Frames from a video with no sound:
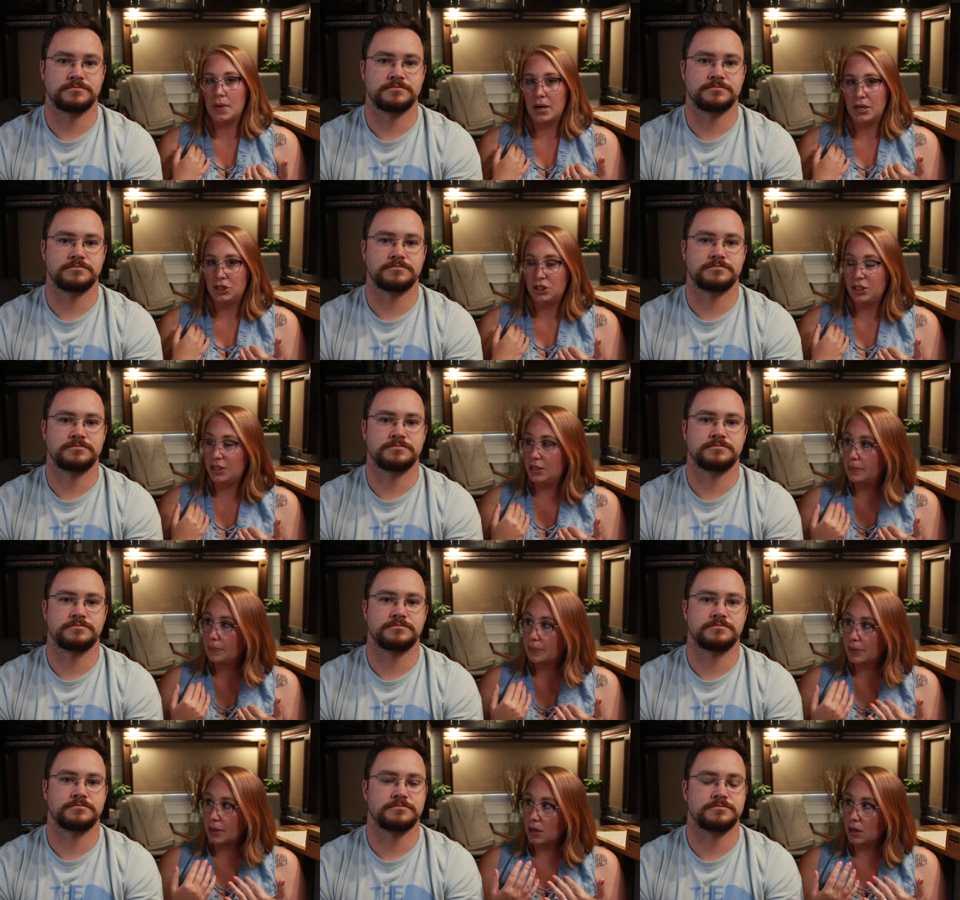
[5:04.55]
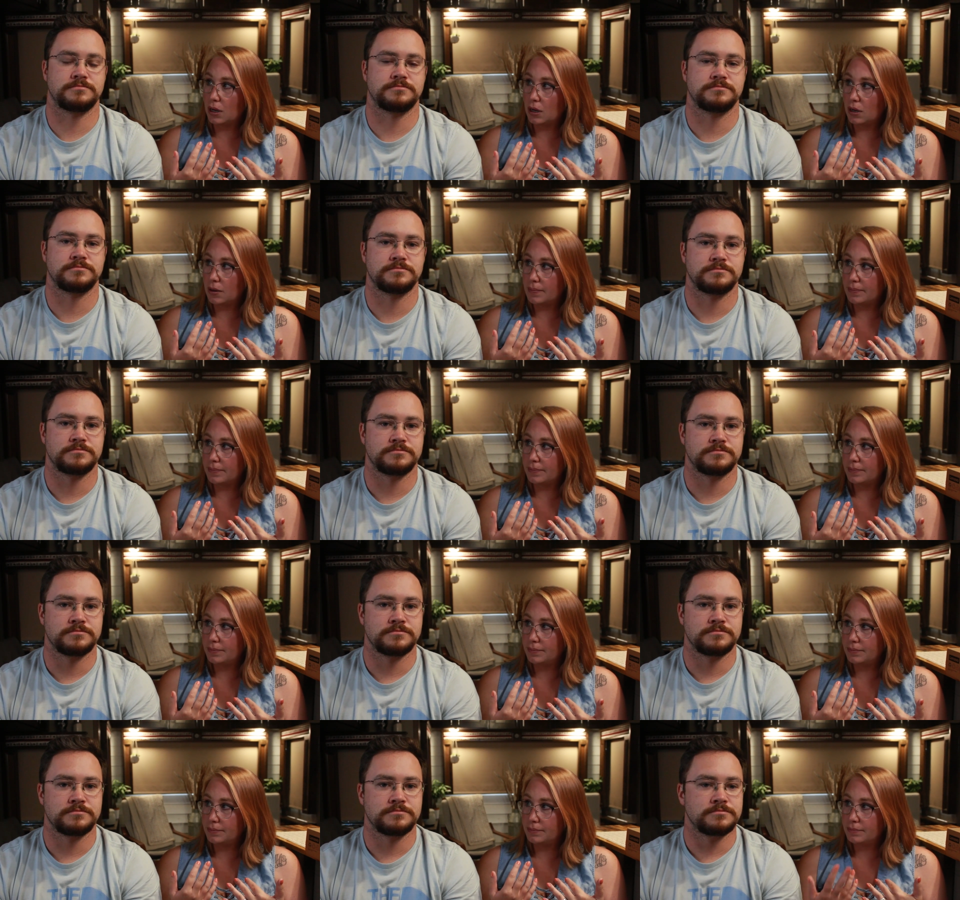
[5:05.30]
Speaker 1: my Jeep
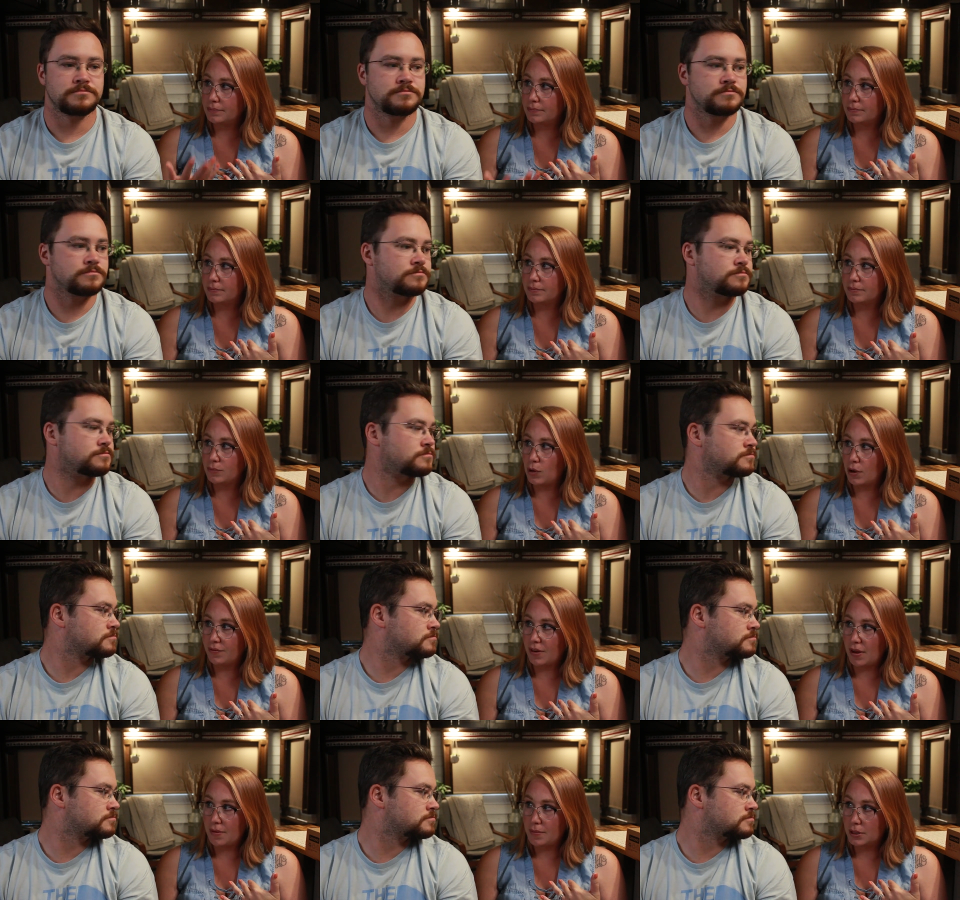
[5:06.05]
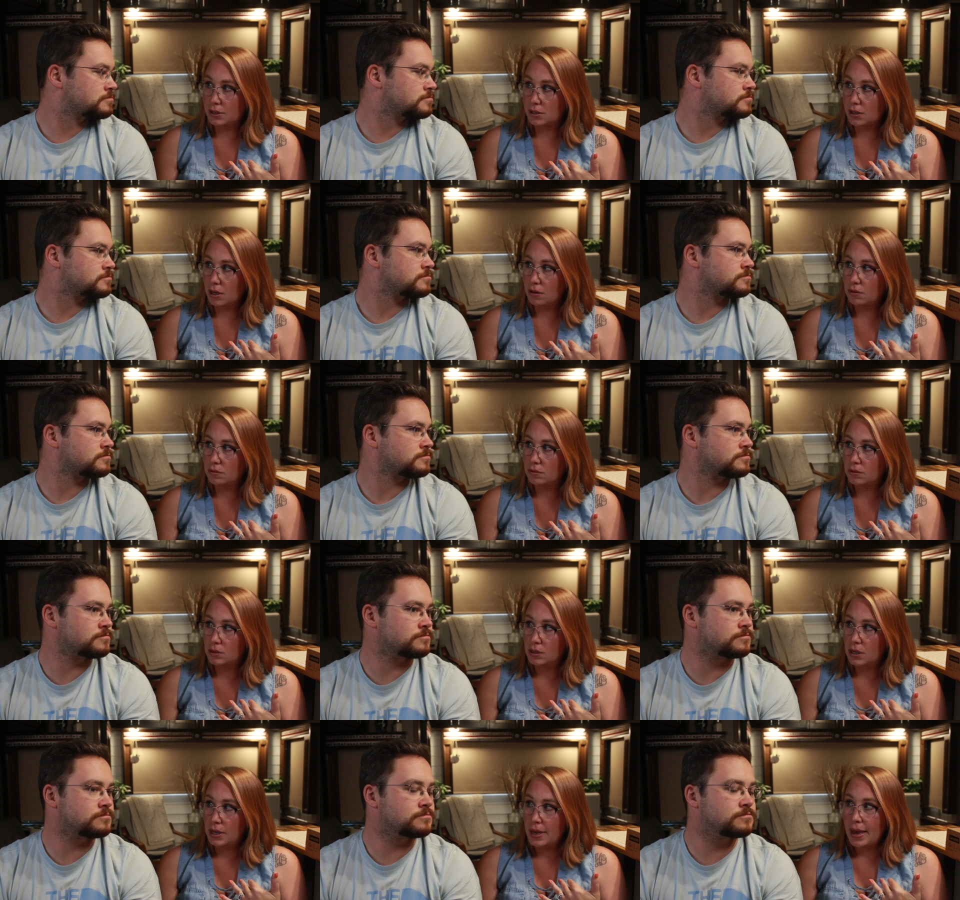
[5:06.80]
um, what five months ago
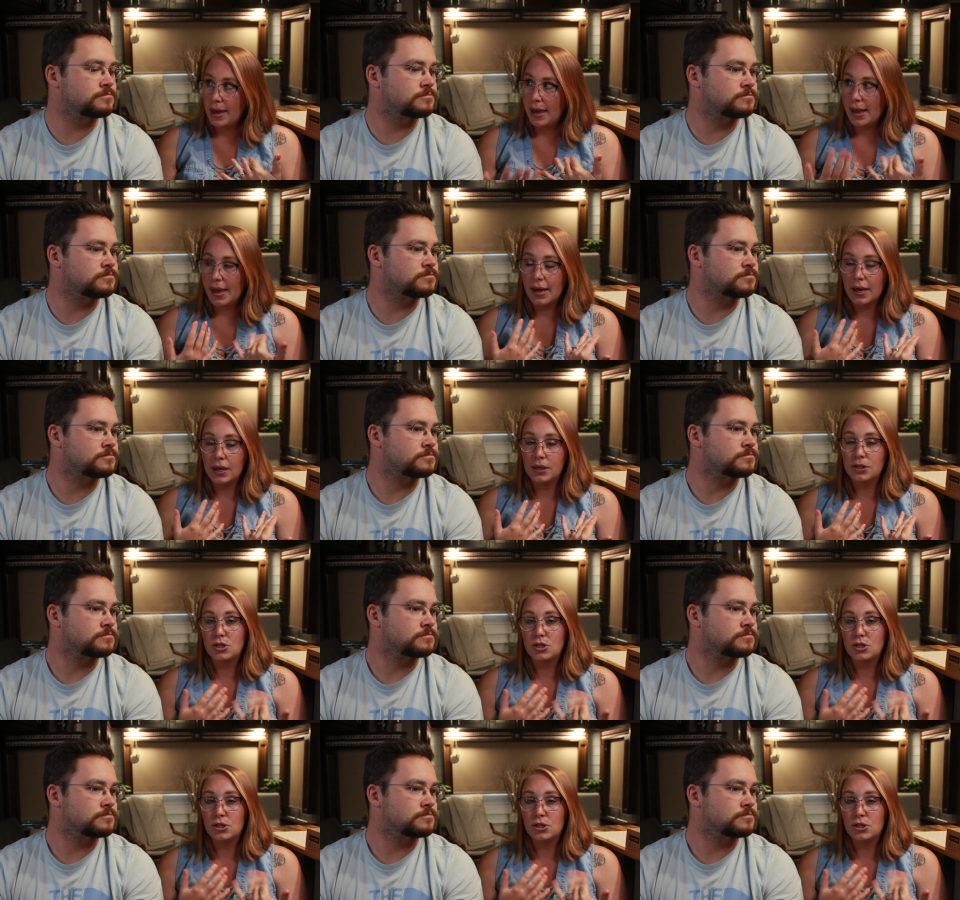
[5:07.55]
mm -hmm.